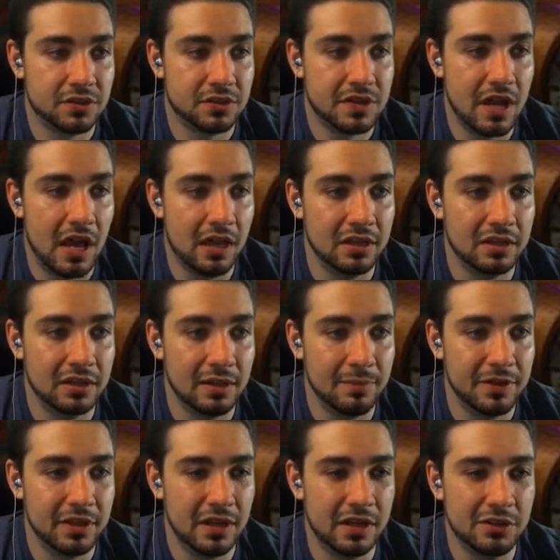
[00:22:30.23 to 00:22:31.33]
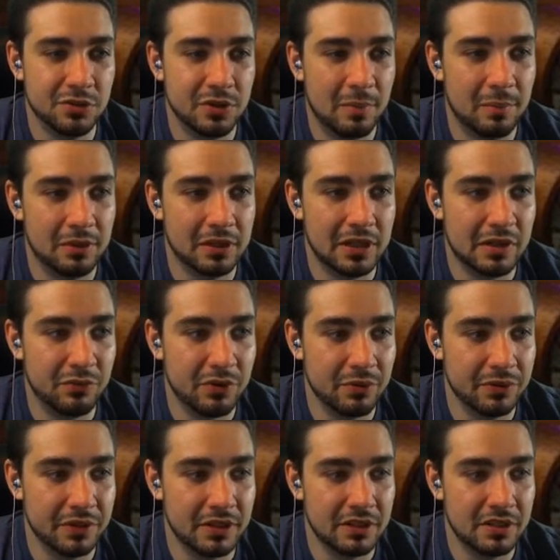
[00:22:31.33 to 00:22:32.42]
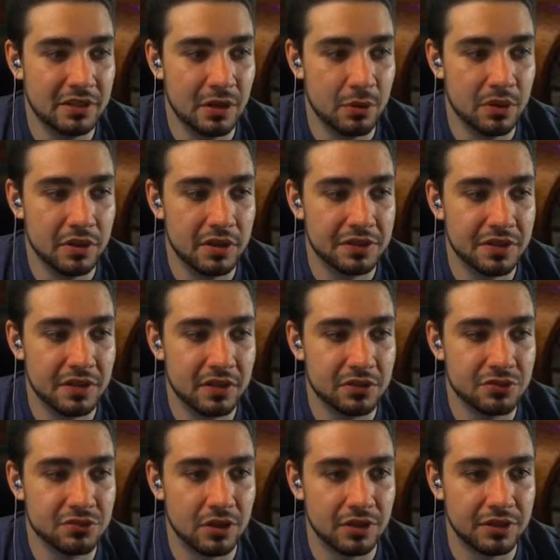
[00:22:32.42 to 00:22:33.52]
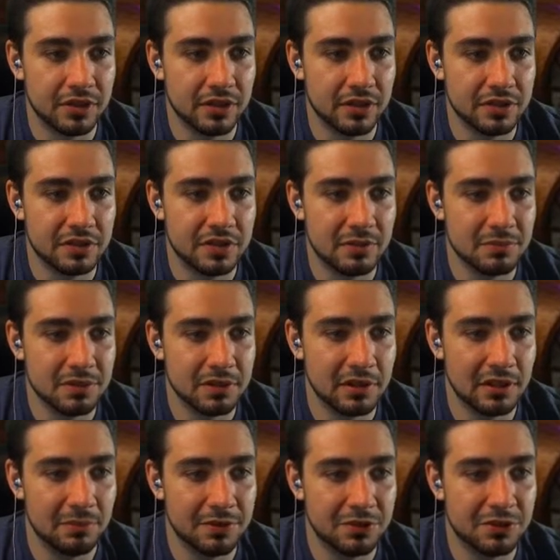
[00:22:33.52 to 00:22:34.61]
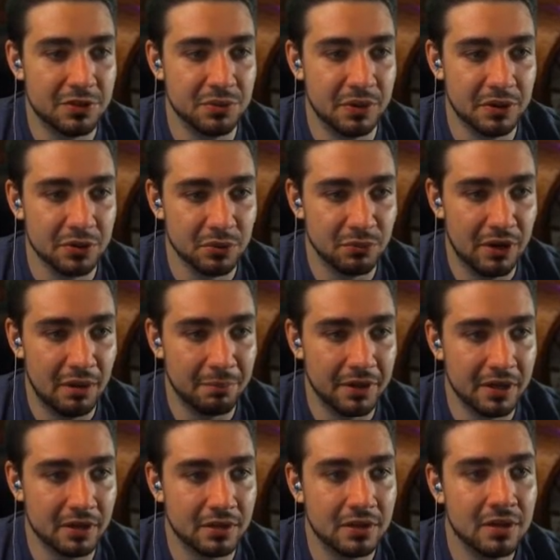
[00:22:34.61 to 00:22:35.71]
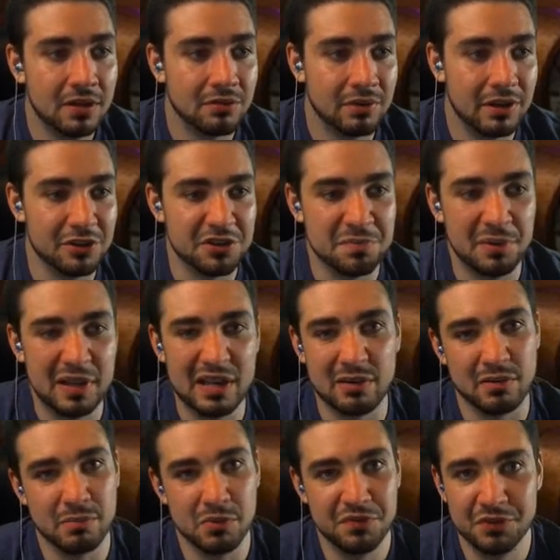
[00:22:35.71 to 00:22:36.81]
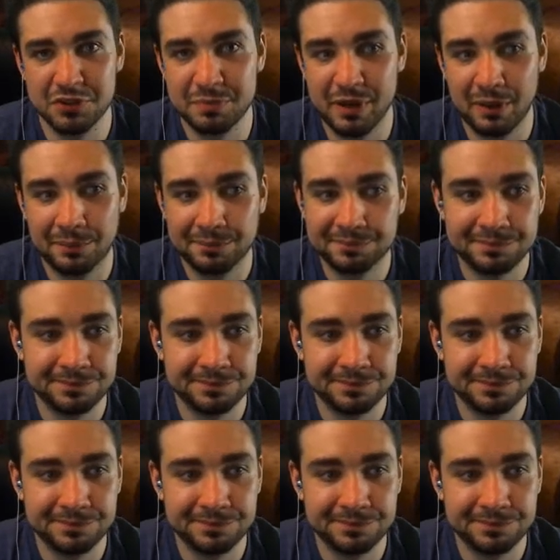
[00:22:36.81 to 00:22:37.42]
Solid and limited. I do not believe we will need to go to this in Constructed. It seems a little bit too underwhelming. Rather just play a removal spell.